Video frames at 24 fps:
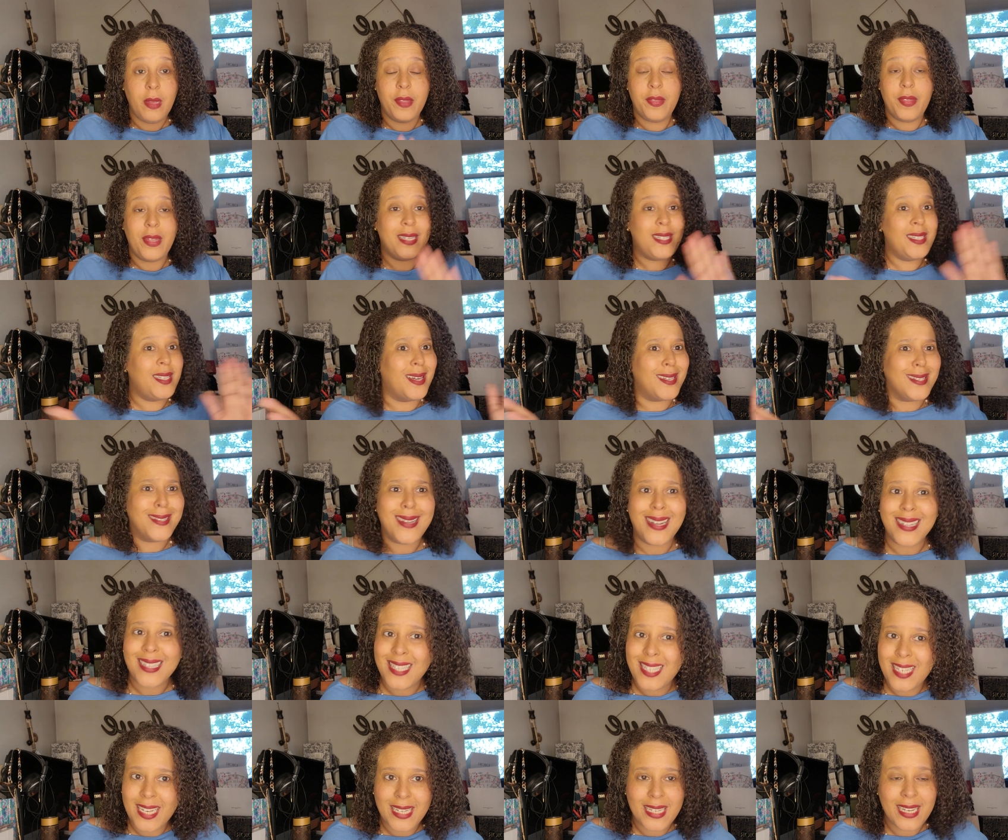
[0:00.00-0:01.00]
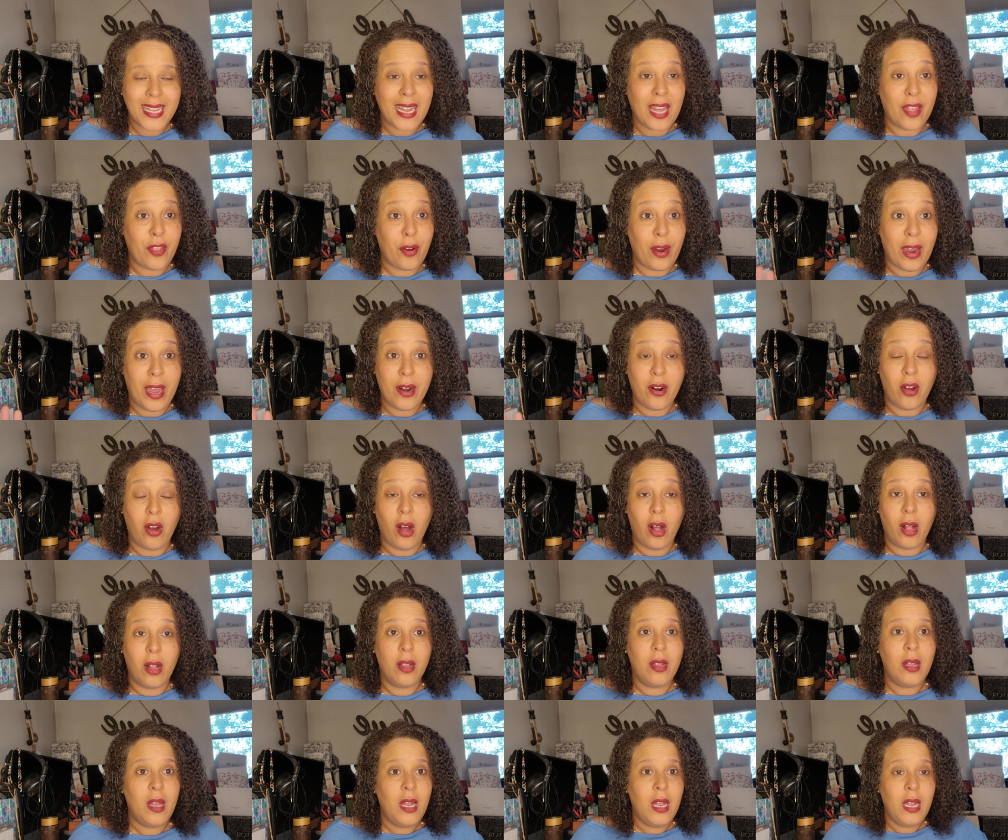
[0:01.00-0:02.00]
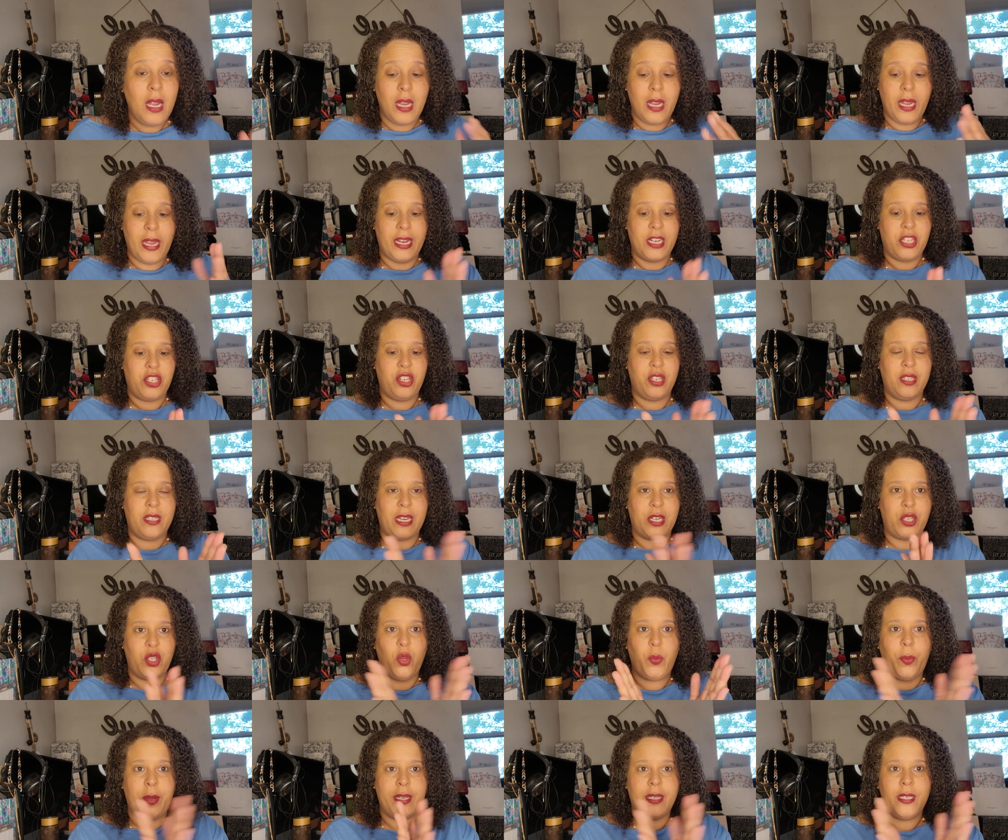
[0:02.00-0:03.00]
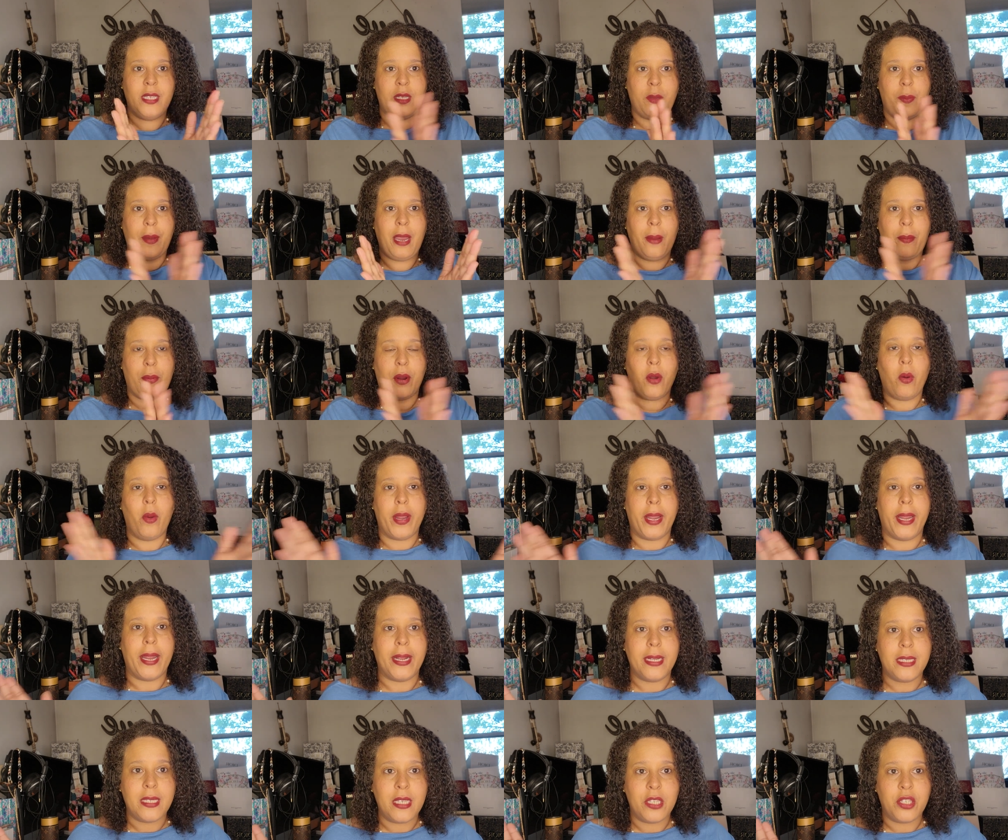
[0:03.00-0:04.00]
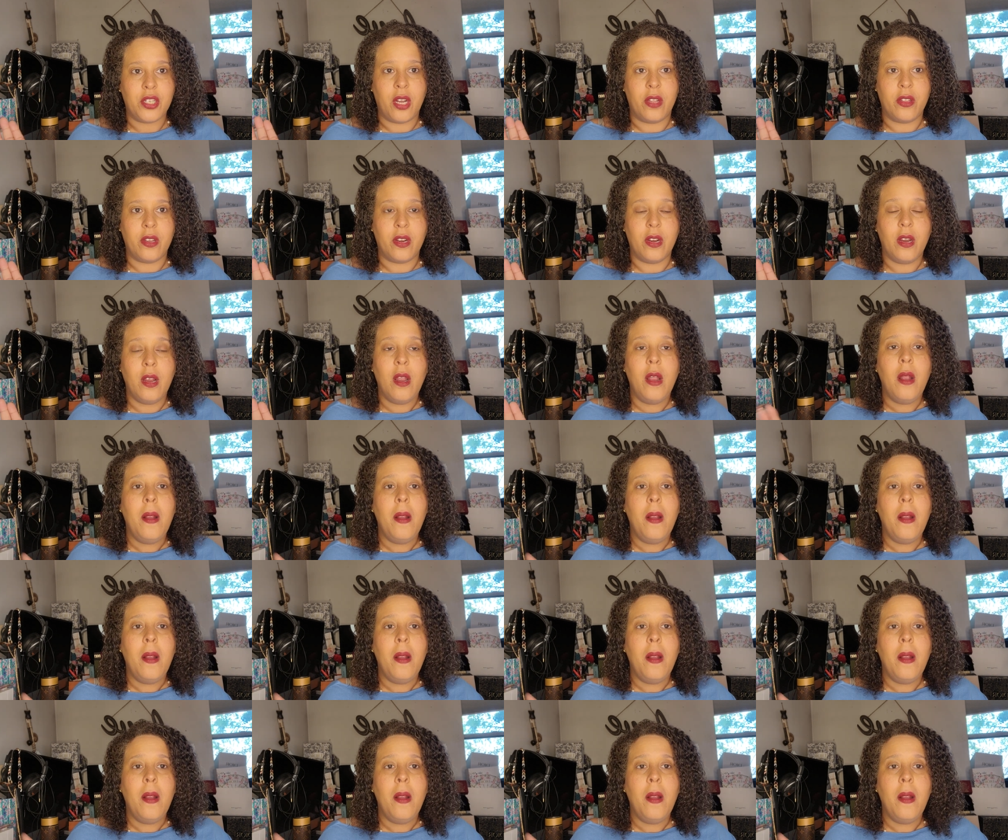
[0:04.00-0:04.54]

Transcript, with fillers: It does not stick together at all. It's just like two pieces of paper going against each other.